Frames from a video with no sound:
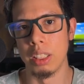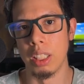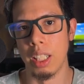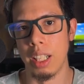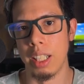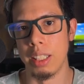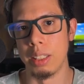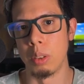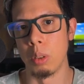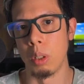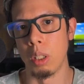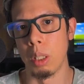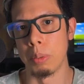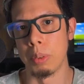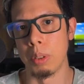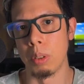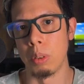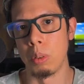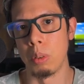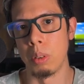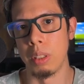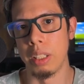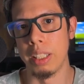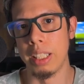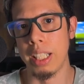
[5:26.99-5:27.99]
And you have
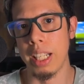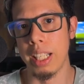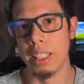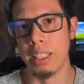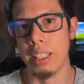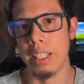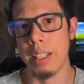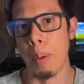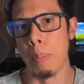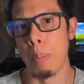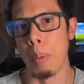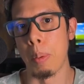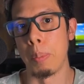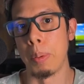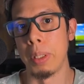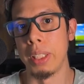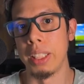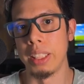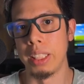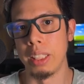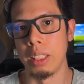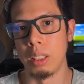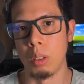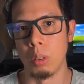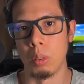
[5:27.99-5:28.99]
to get the
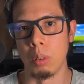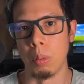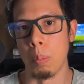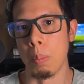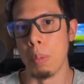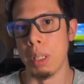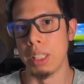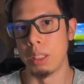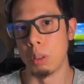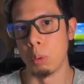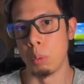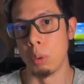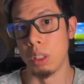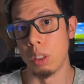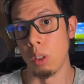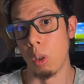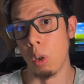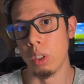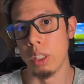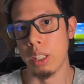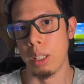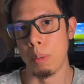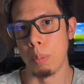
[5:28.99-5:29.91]
probability to match with other